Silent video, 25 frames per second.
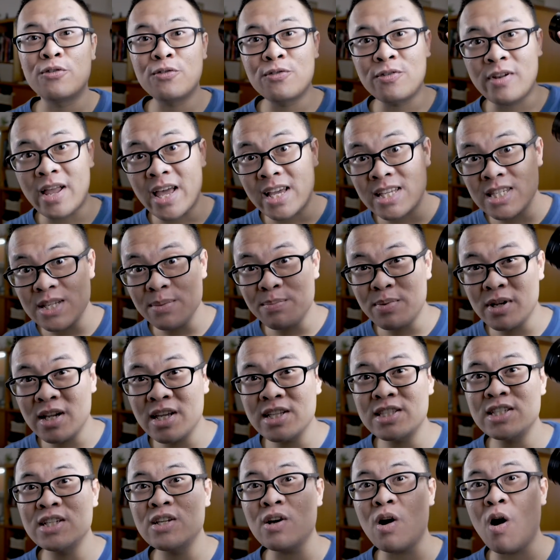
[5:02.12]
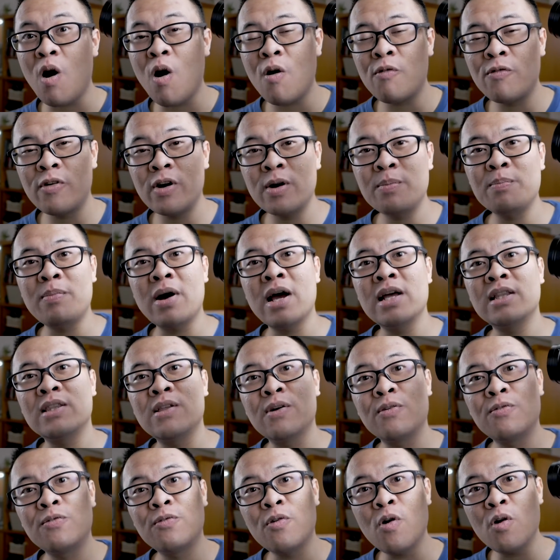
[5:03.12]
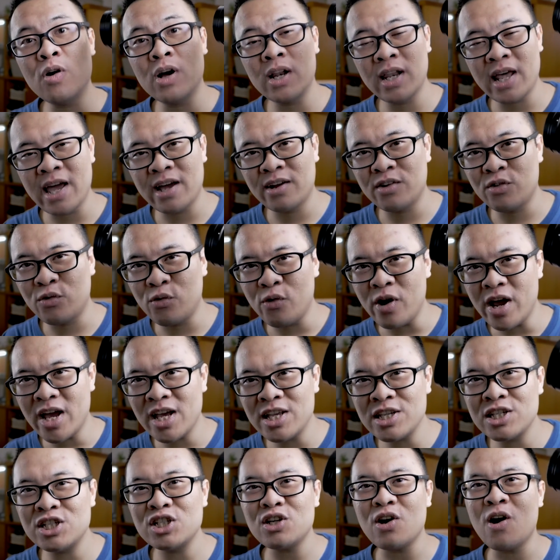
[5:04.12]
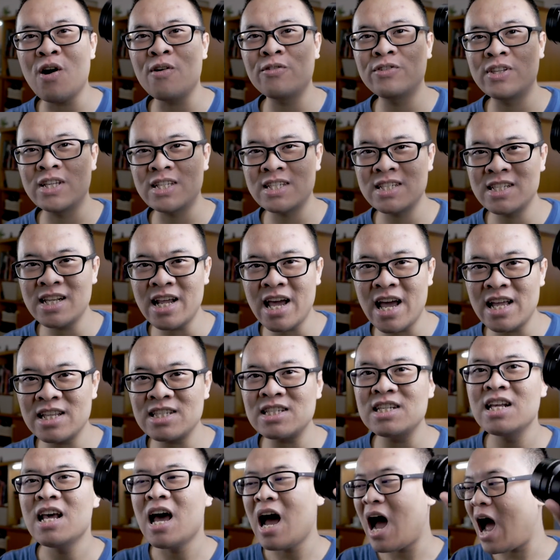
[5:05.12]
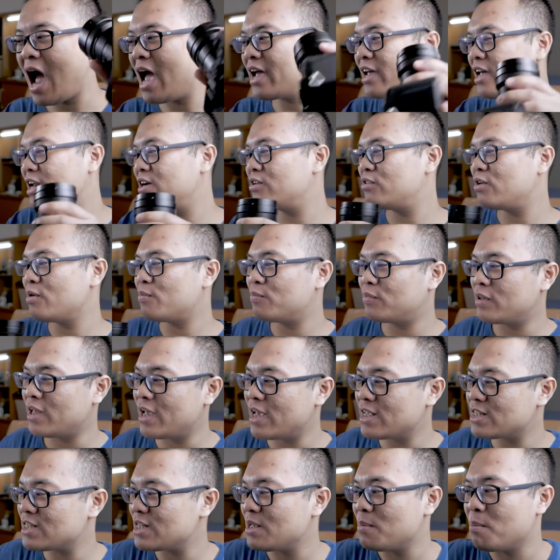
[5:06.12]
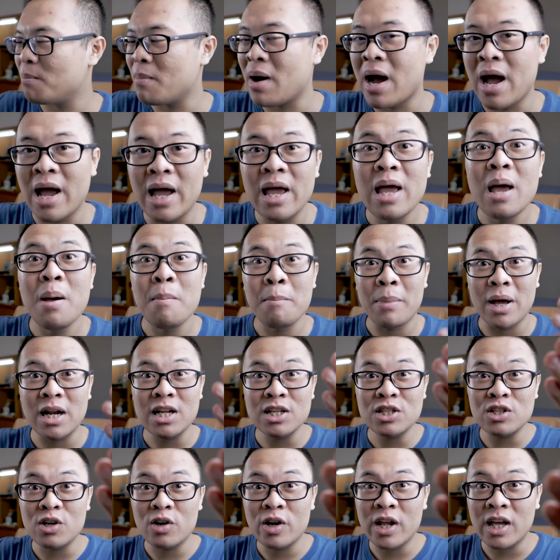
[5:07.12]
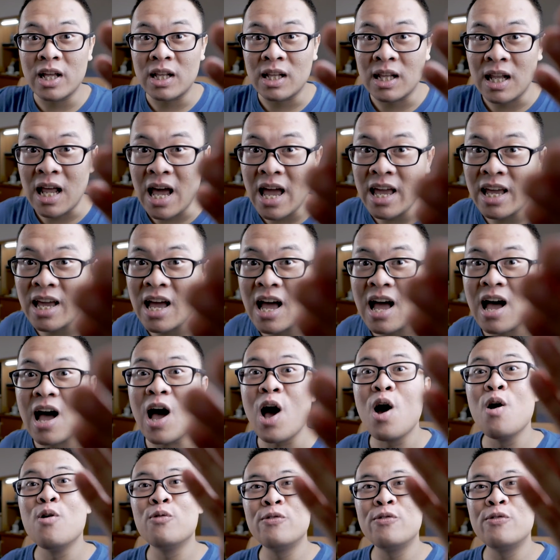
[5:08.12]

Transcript: the flexibility offered by the focal length range of this lens, I can replace my Panasonic Leica